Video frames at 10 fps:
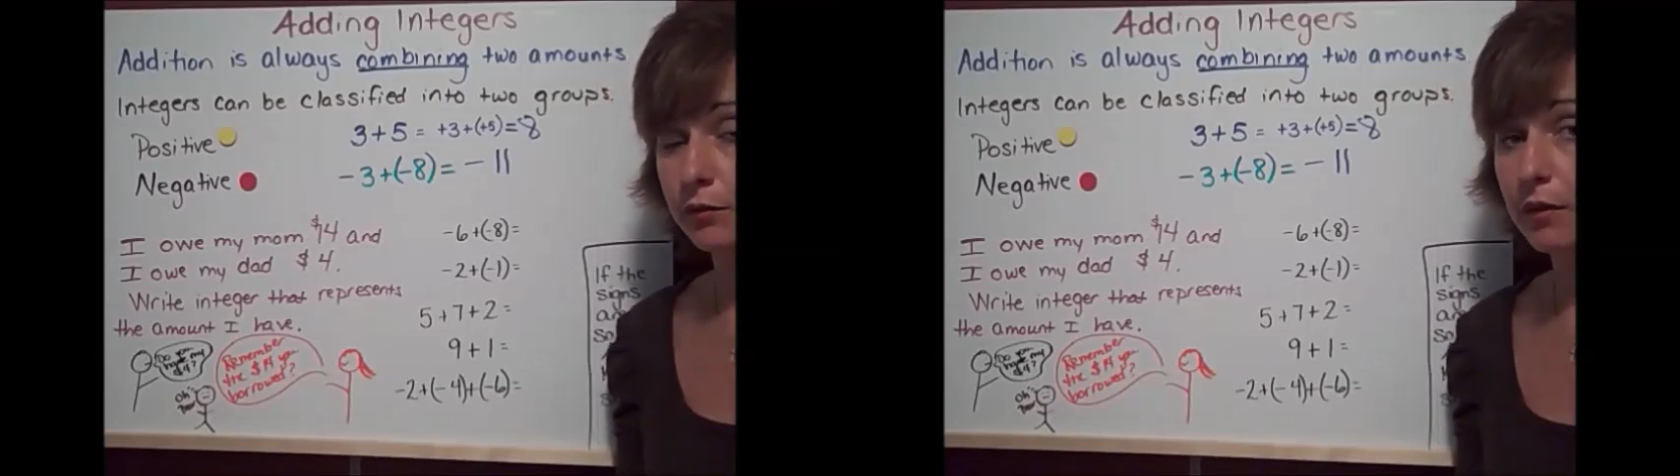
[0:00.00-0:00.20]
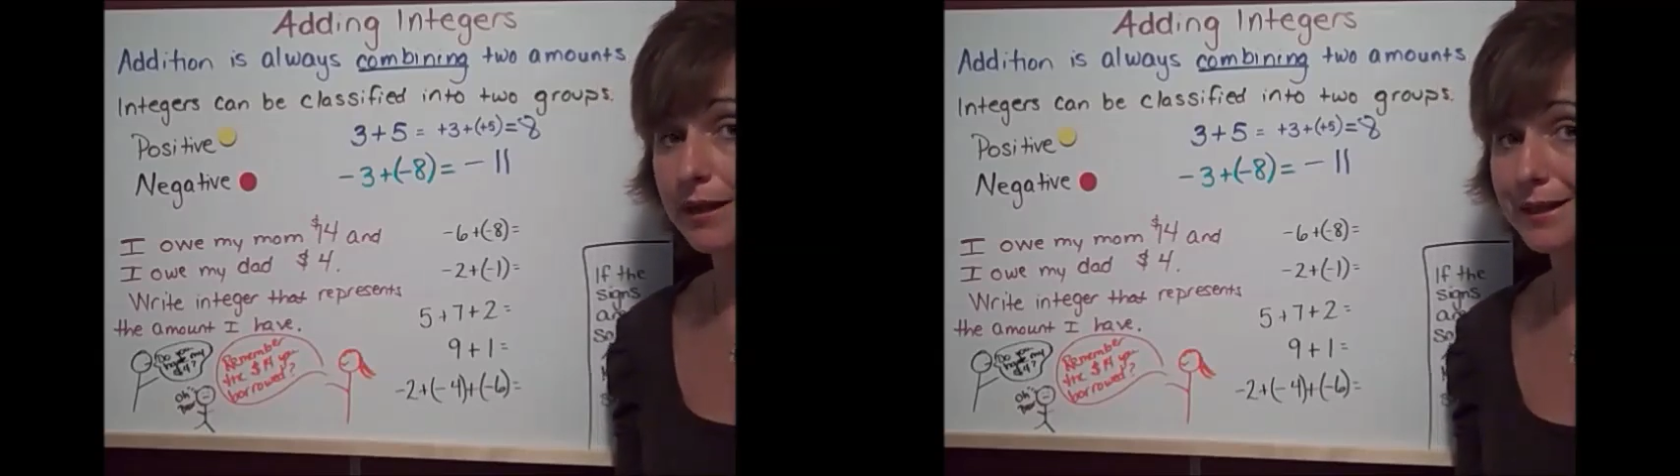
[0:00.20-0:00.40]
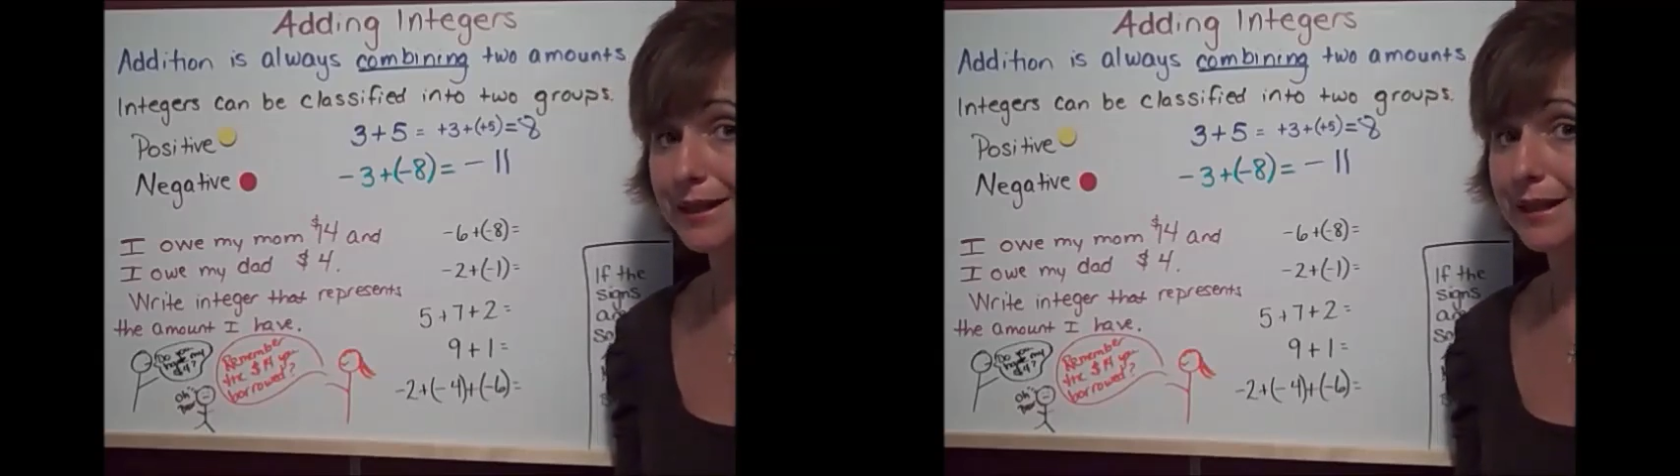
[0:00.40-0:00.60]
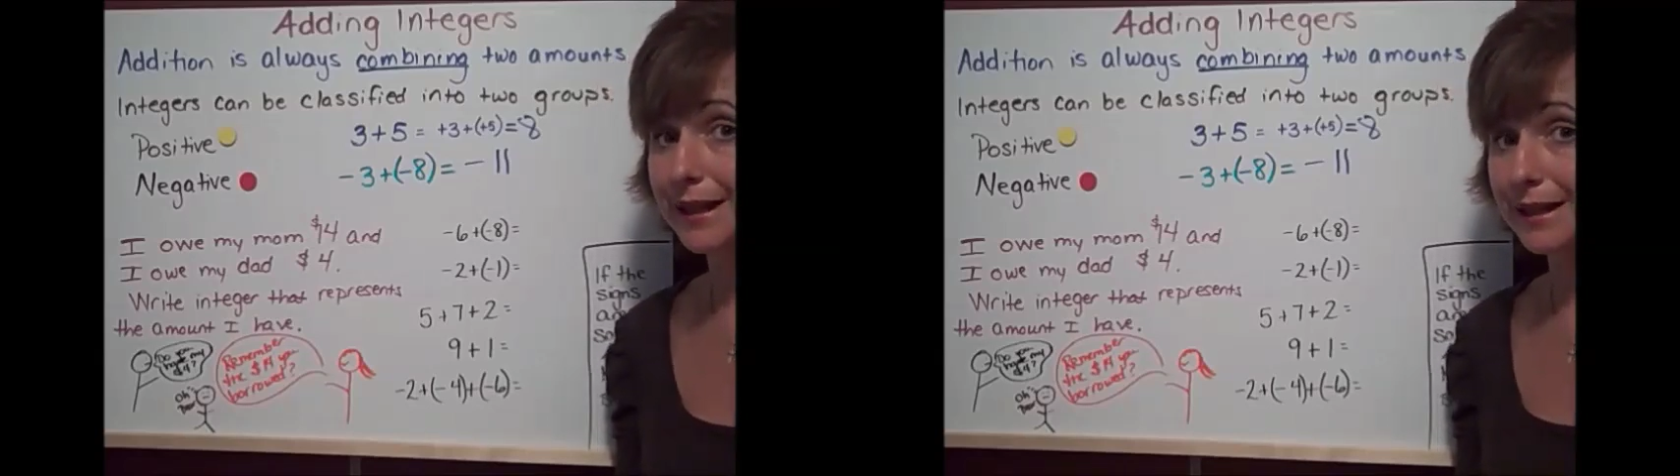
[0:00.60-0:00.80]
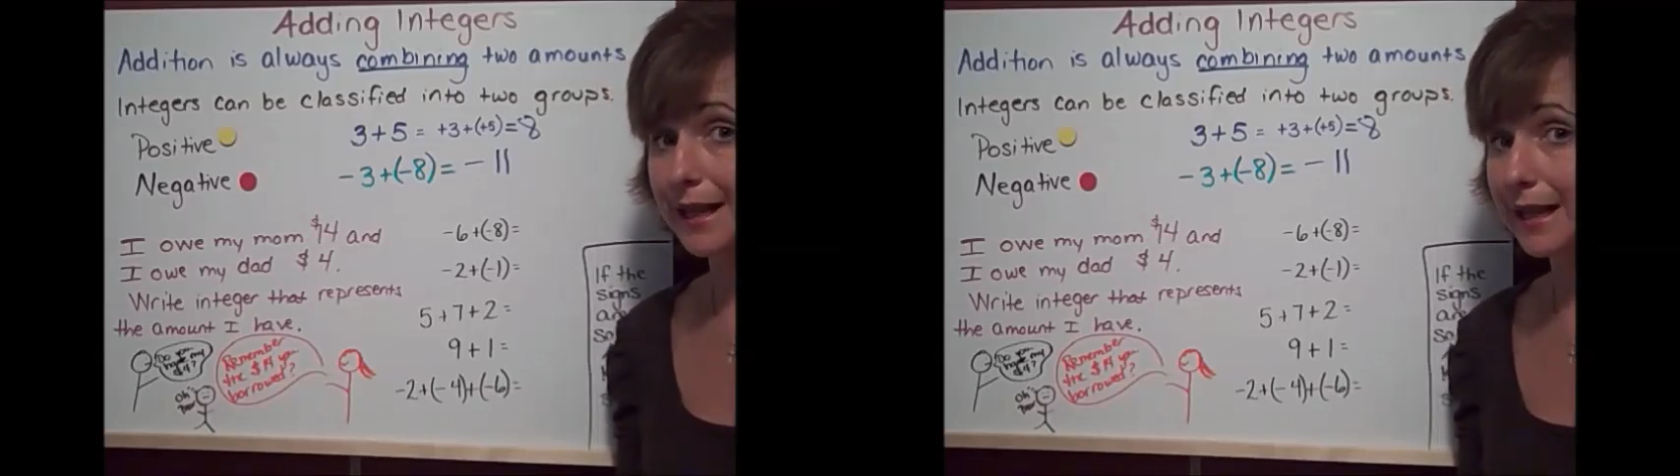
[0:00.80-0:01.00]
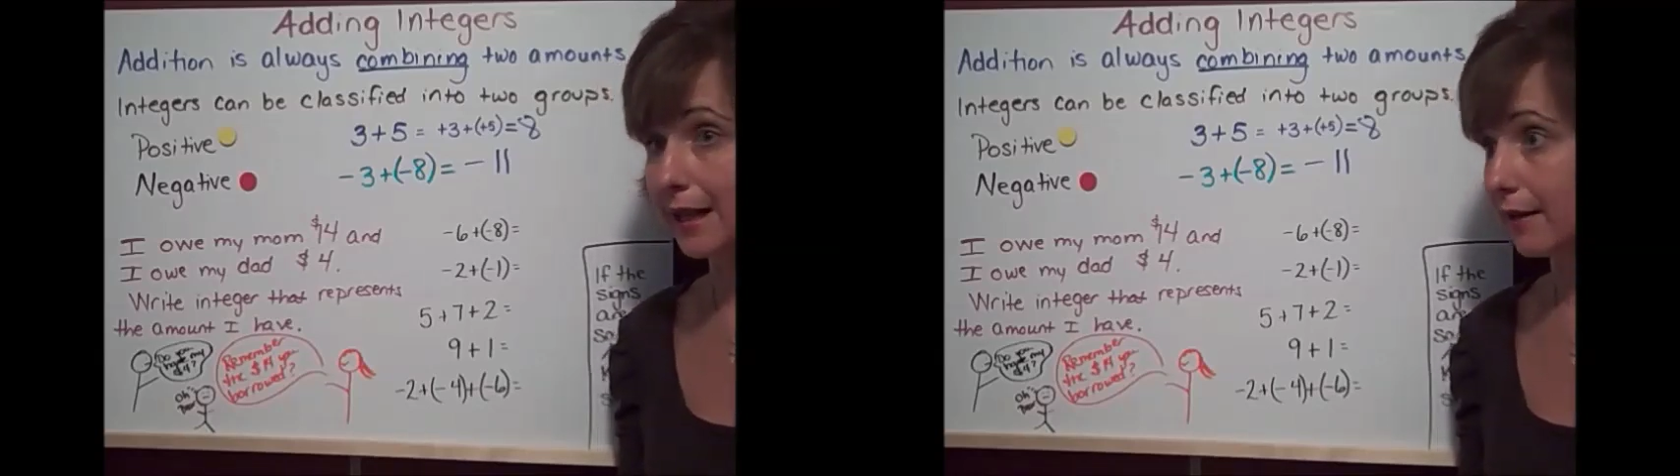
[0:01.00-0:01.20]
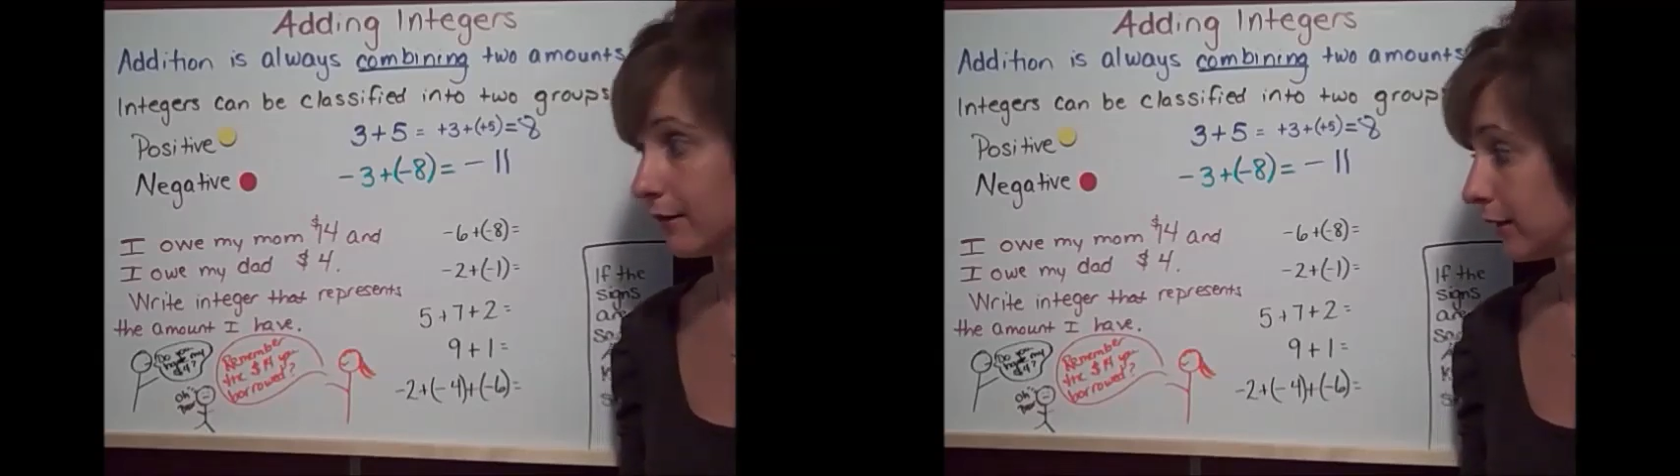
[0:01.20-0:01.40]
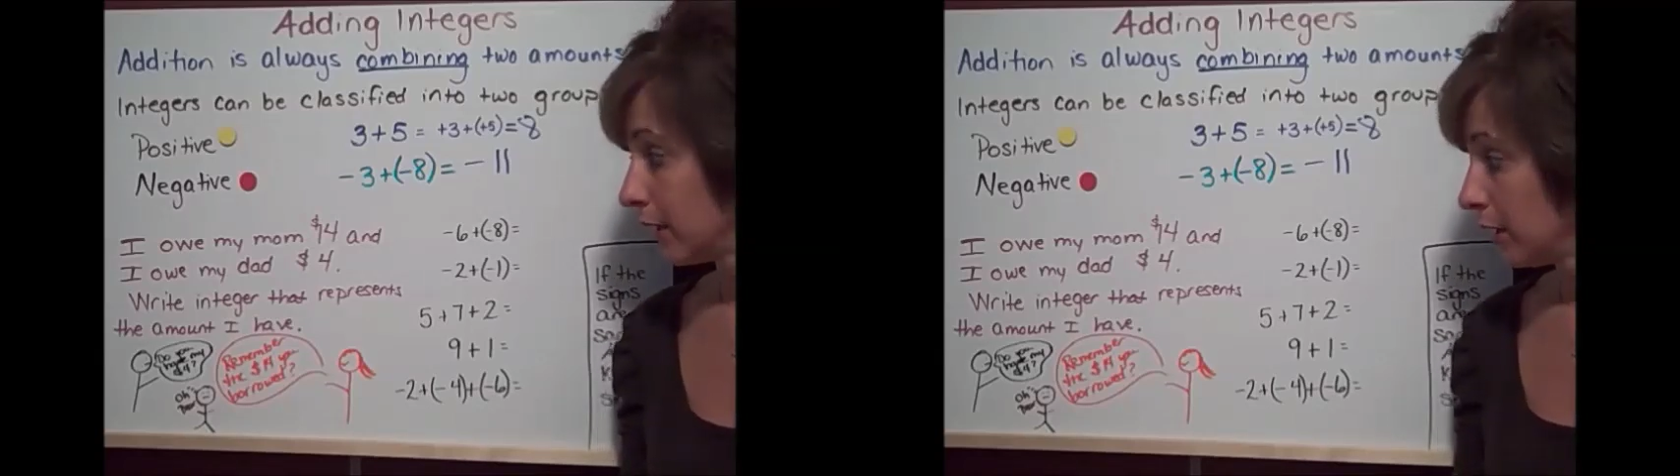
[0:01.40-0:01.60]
What is it that I have?